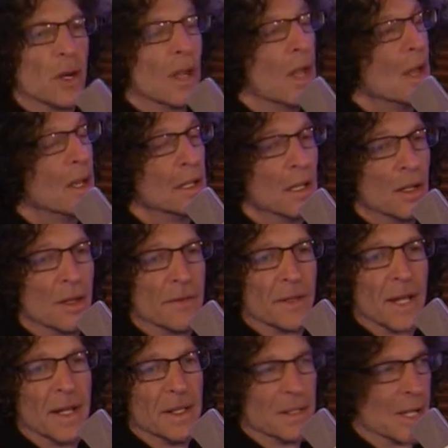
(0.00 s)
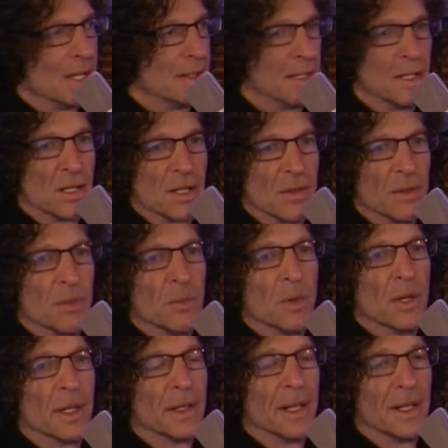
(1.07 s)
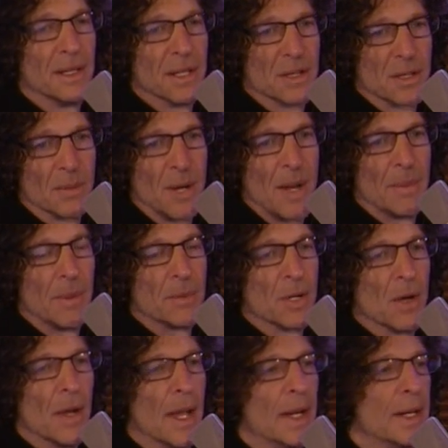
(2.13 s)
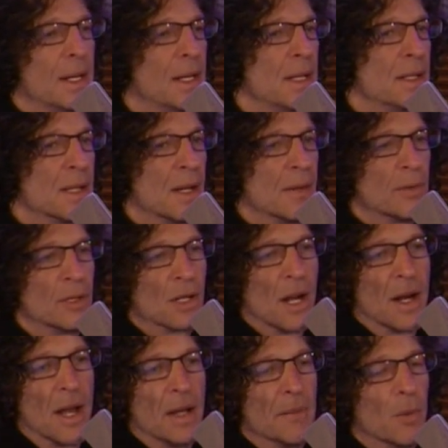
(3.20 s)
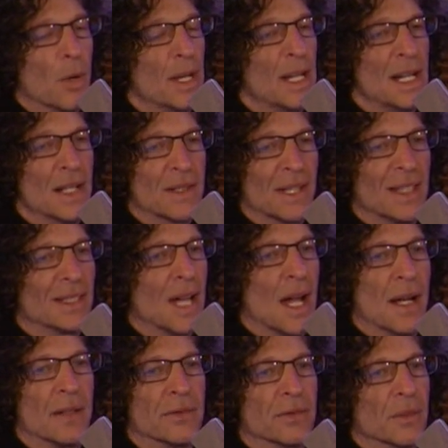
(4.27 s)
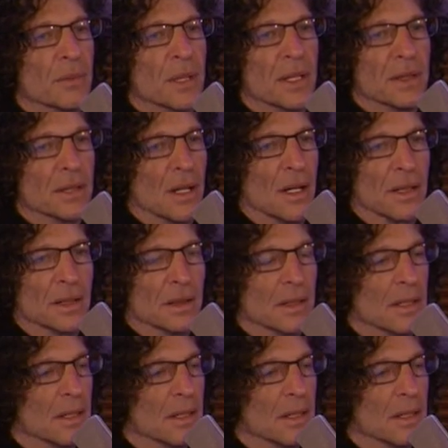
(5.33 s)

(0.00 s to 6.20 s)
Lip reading: to talk. You know, don't forget, he's on this show in the morning. Then he does the wrap-up show. And he's there with John Hine. Boy, he doesn't get tired for a minute talking.